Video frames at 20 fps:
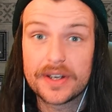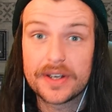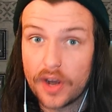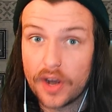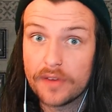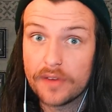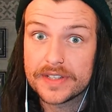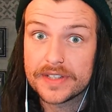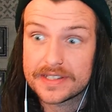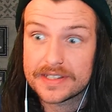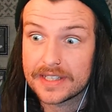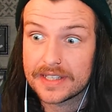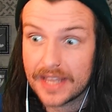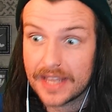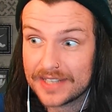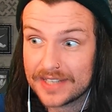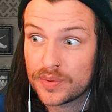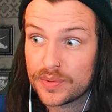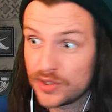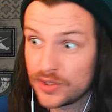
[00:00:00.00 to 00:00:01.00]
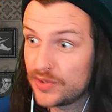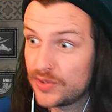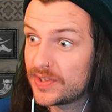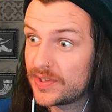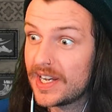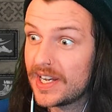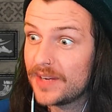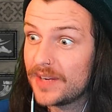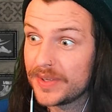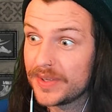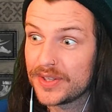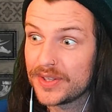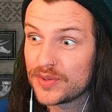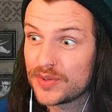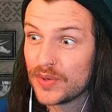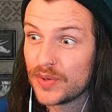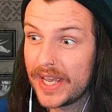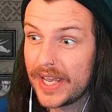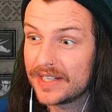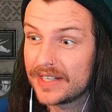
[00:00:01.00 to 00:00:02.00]
and obviously that's what you start with, the
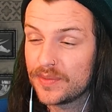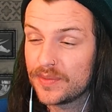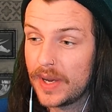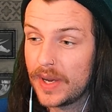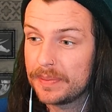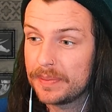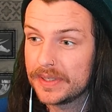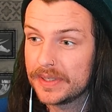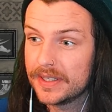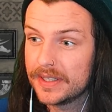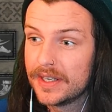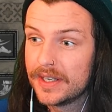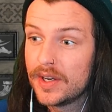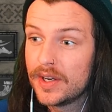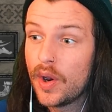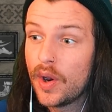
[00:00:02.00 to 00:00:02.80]
2-handed weapon.